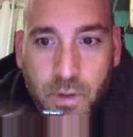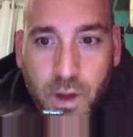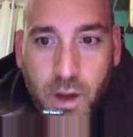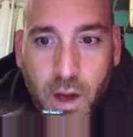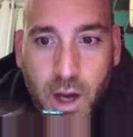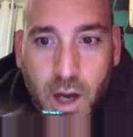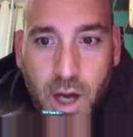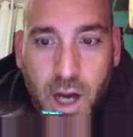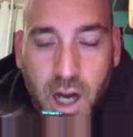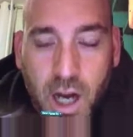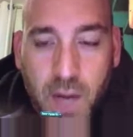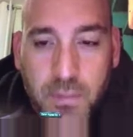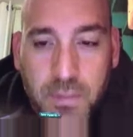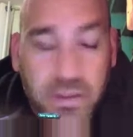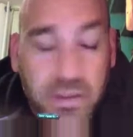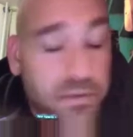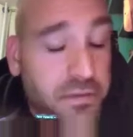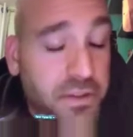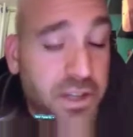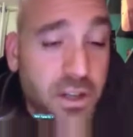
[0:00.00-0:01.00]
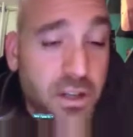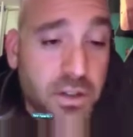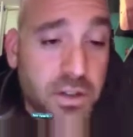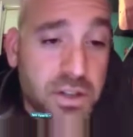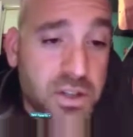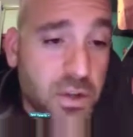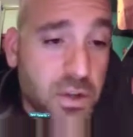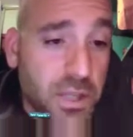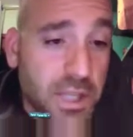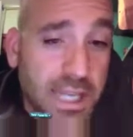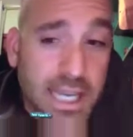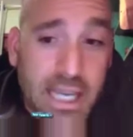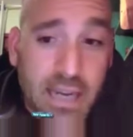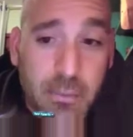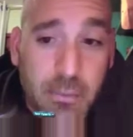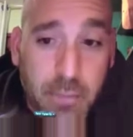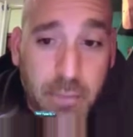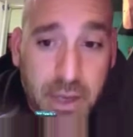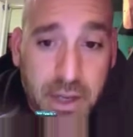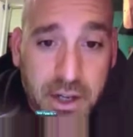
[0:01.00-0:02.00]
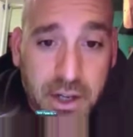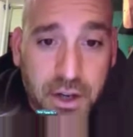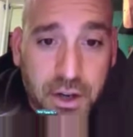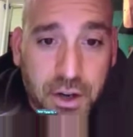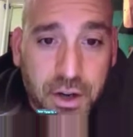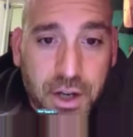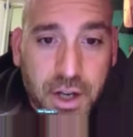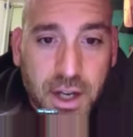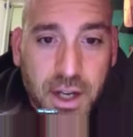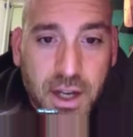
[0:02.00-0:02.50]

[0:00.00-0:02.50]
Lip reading: The field is only getting bigger.